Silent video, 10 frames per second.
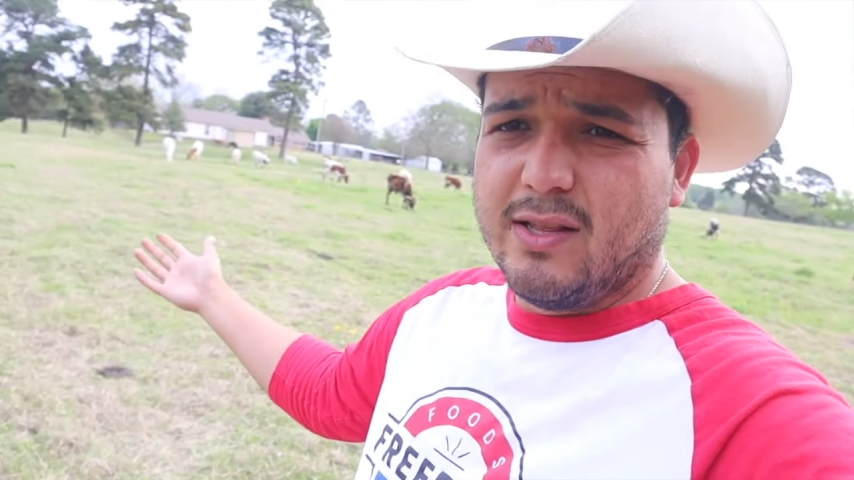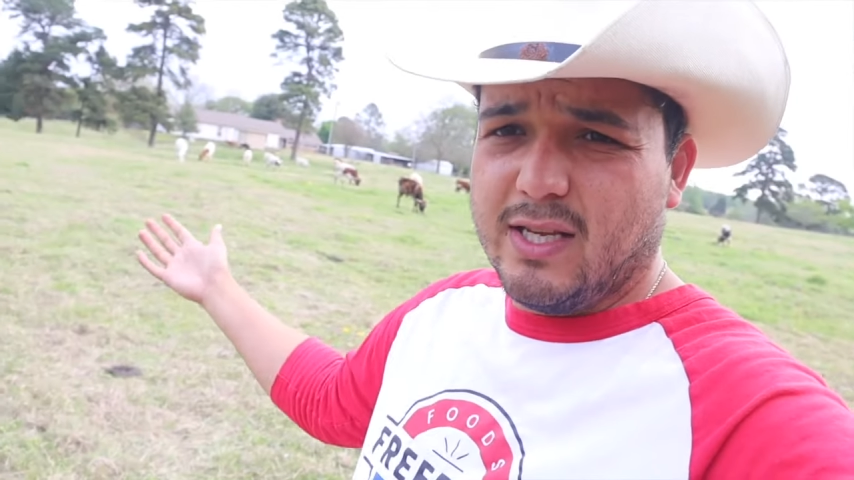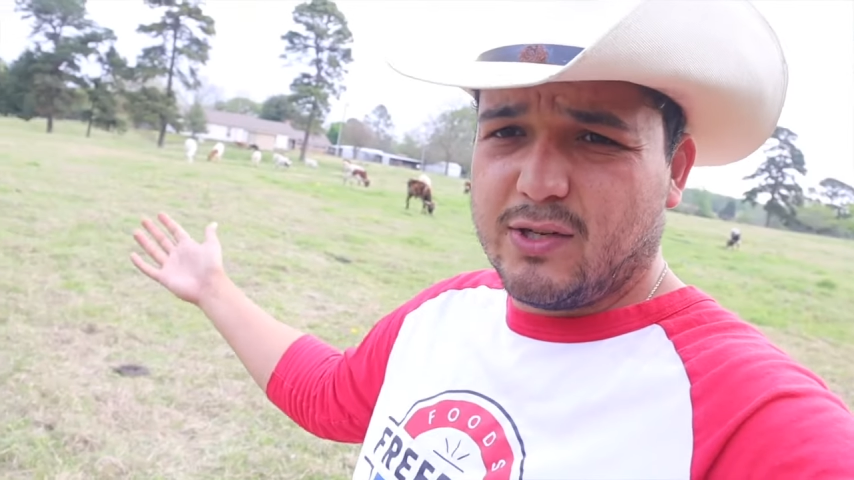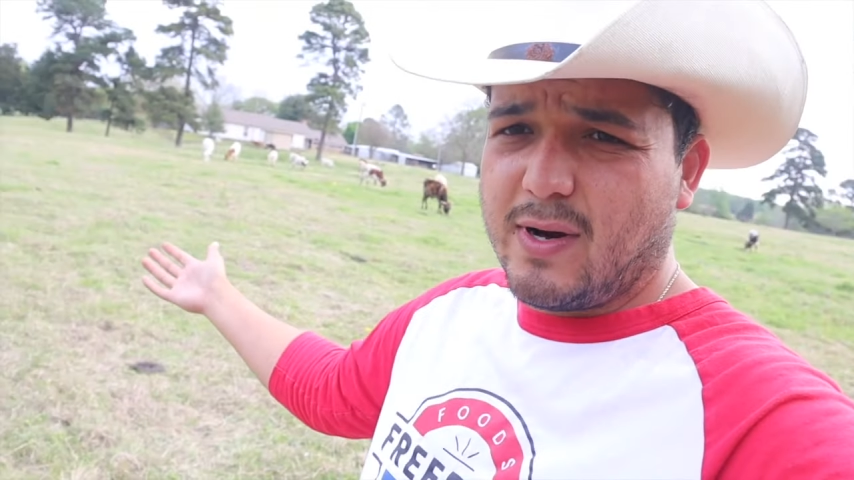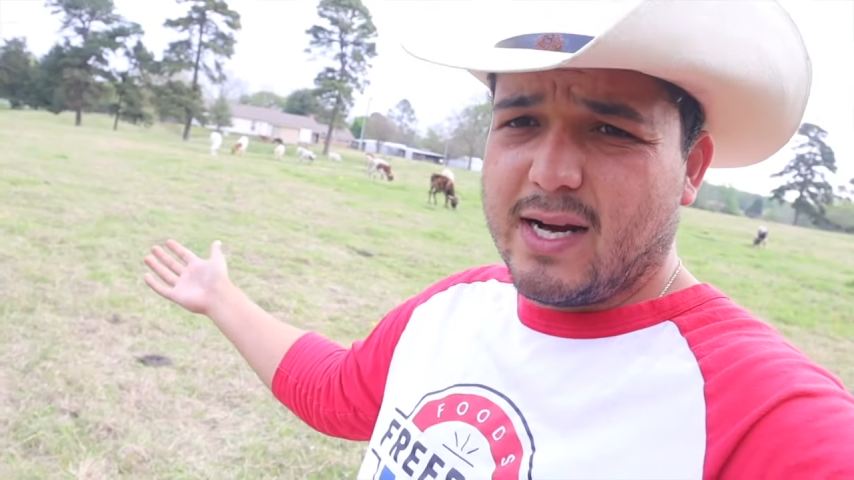
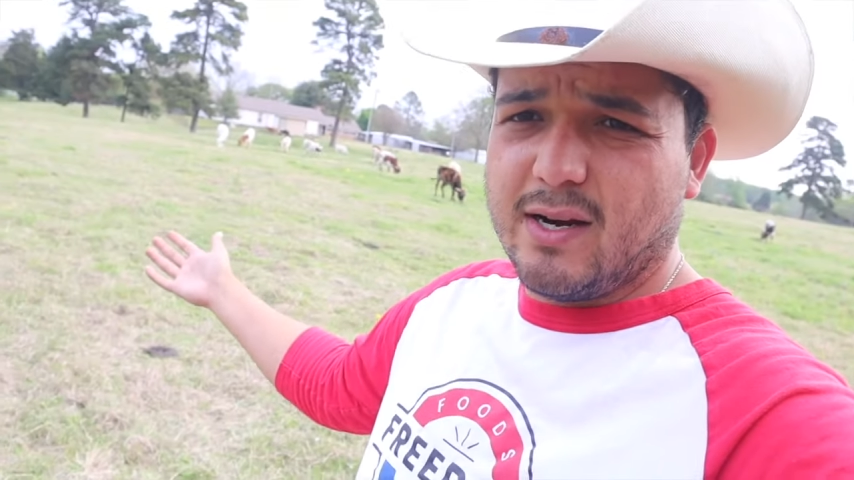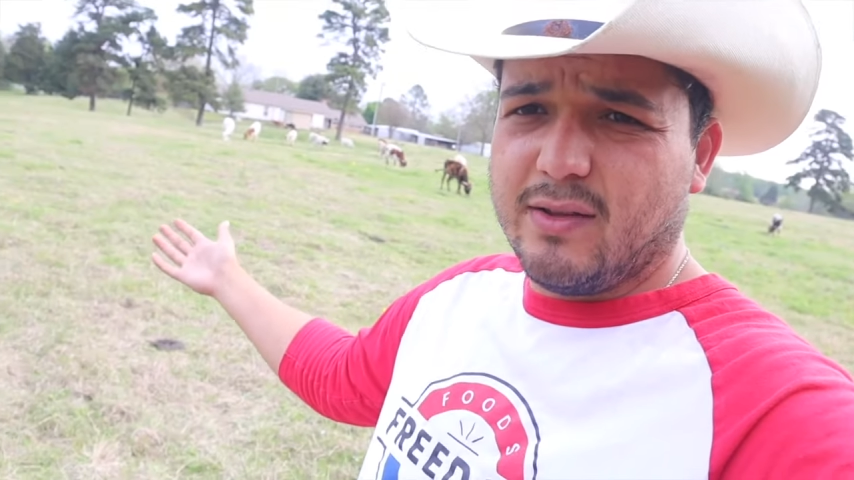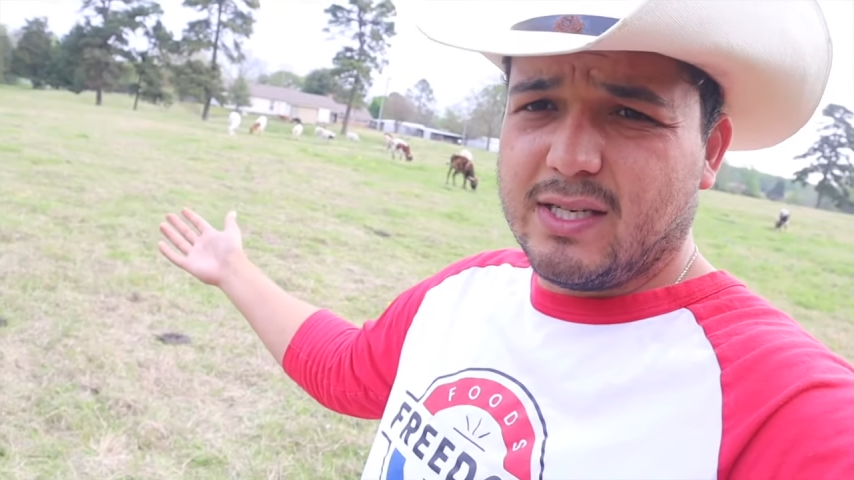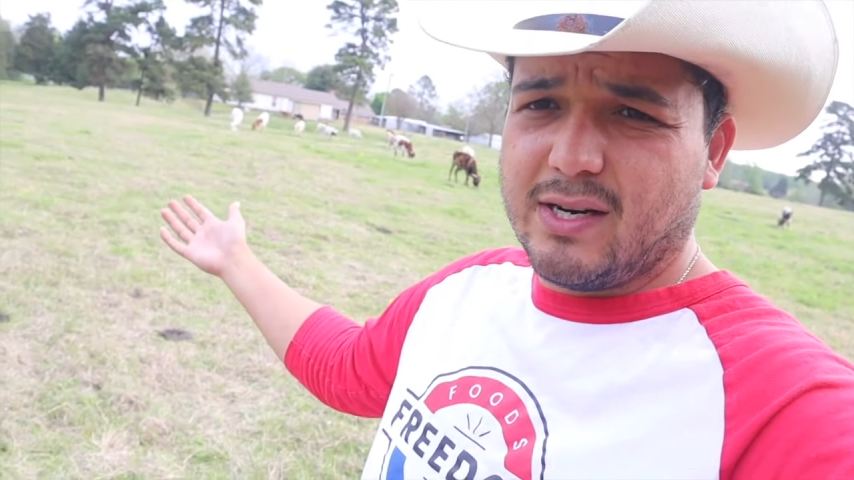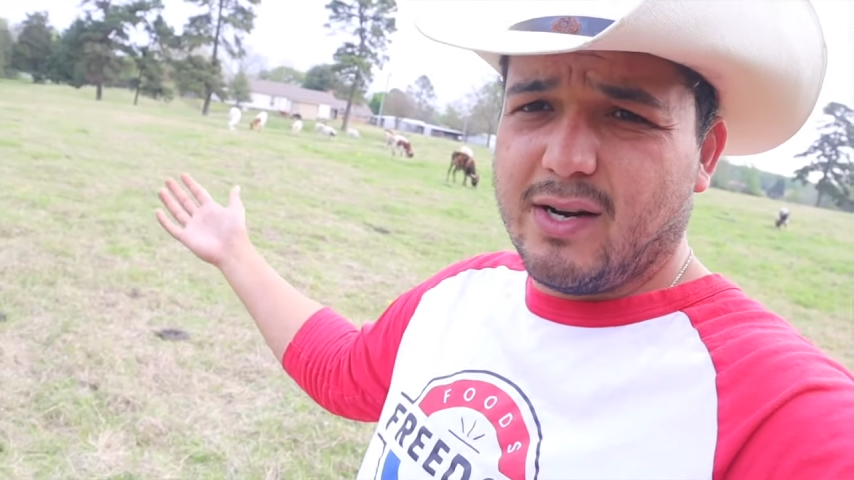this right here,
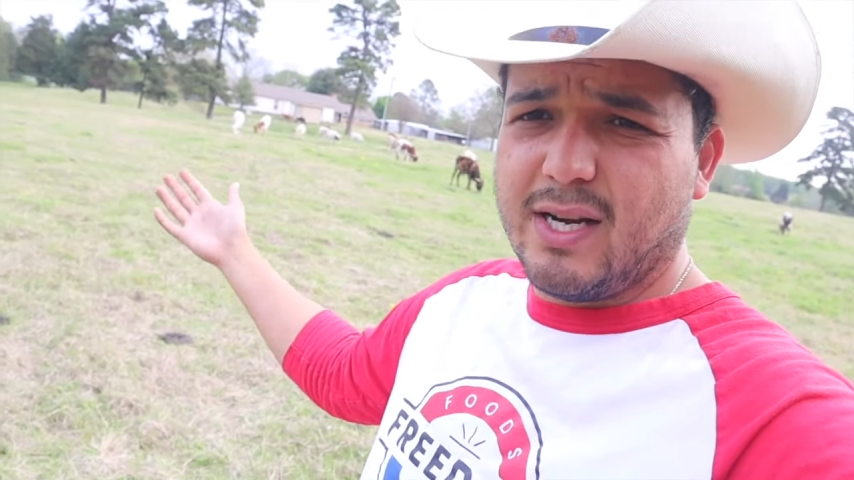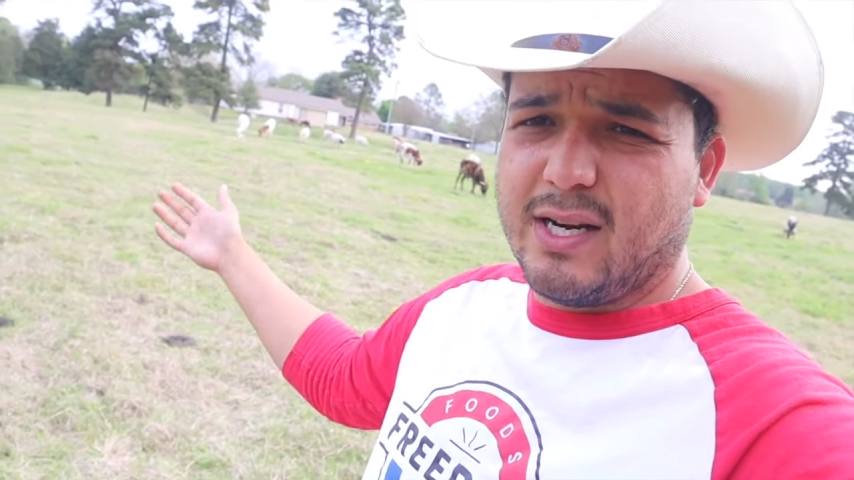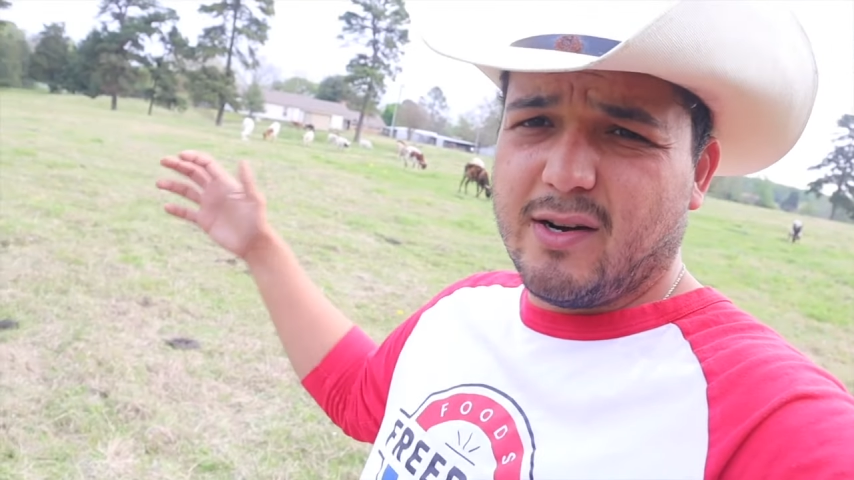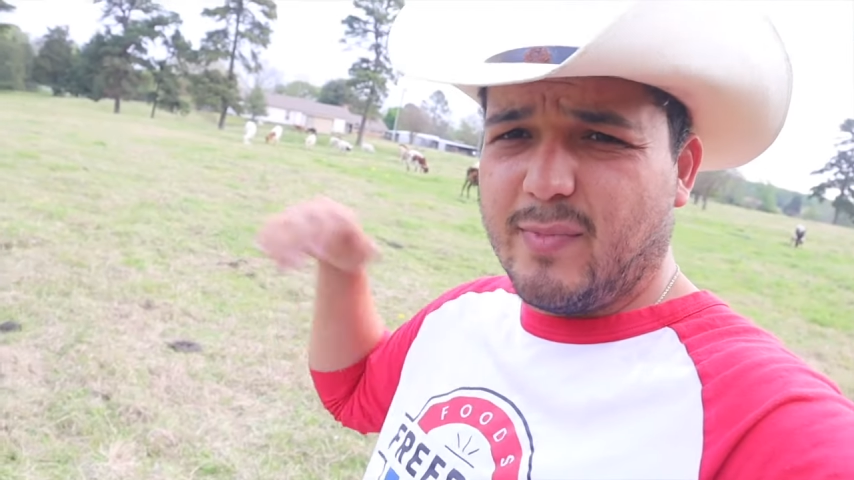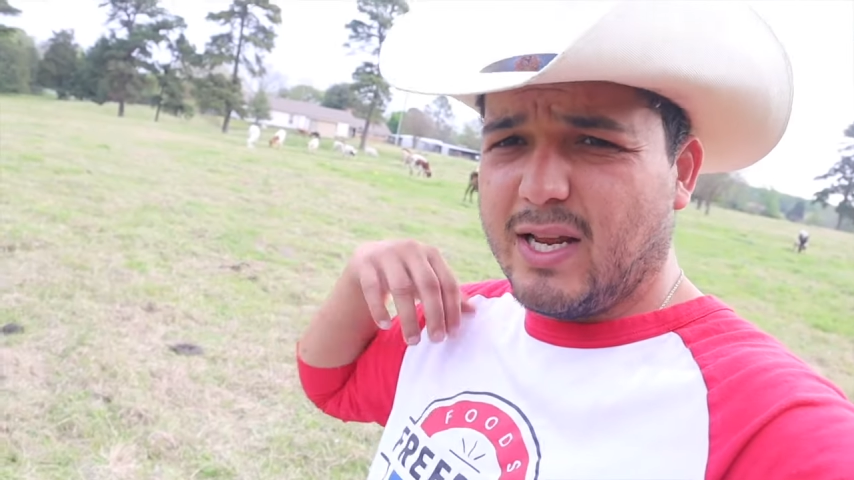this area
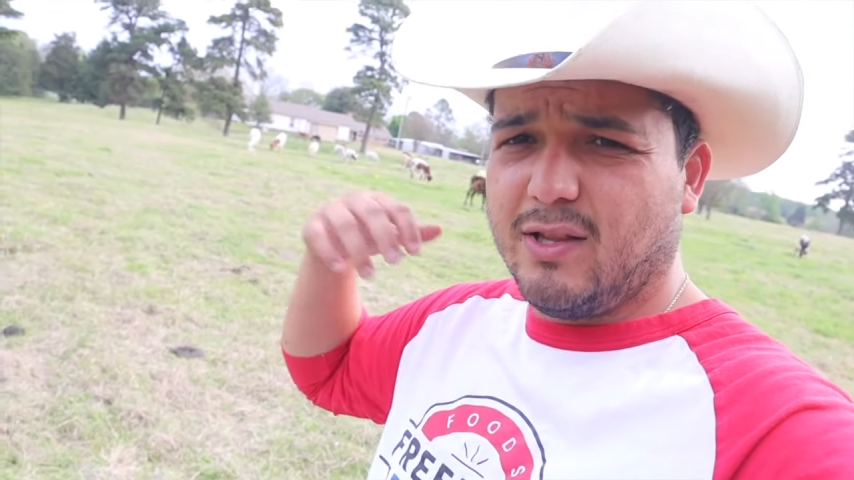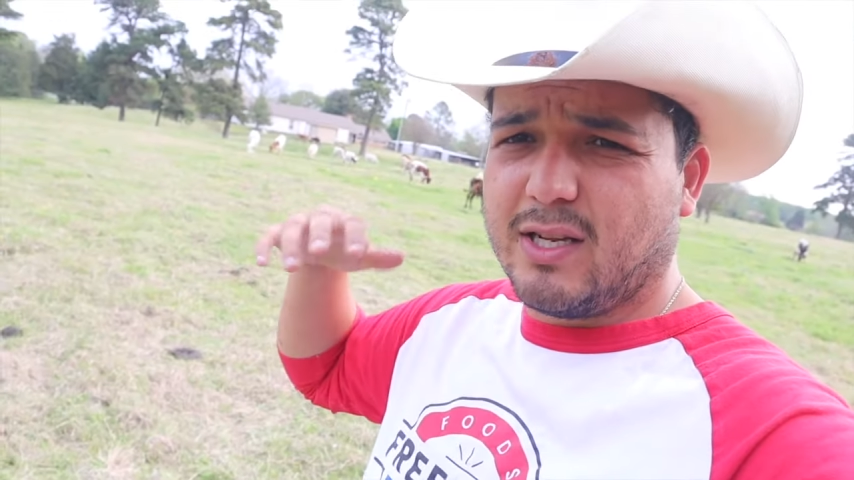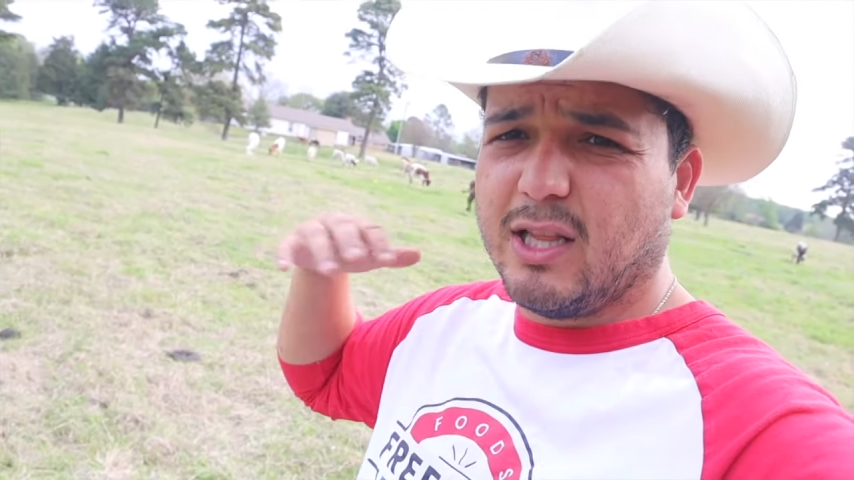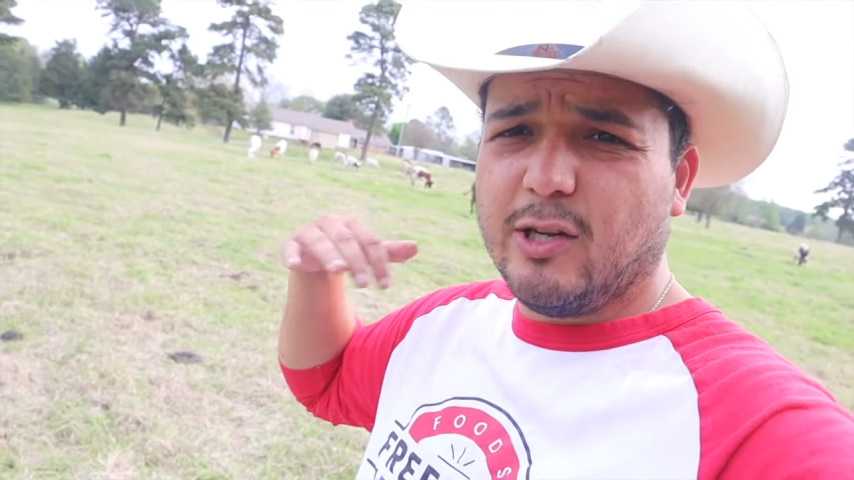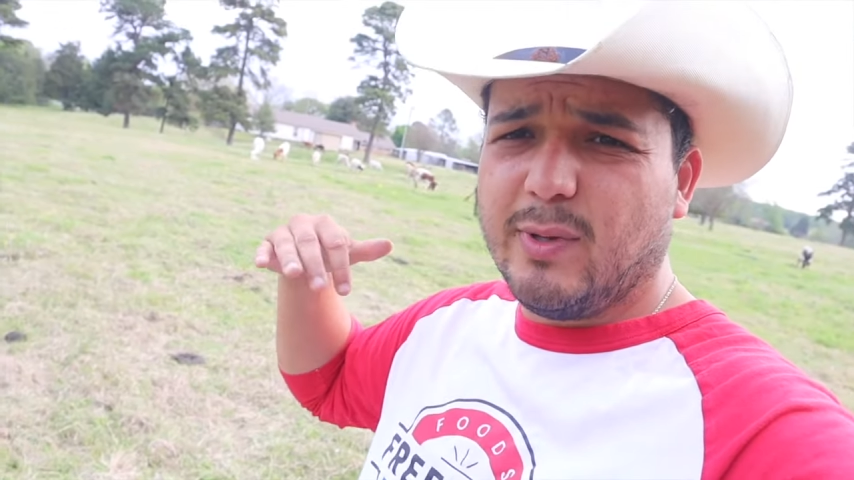here might look a little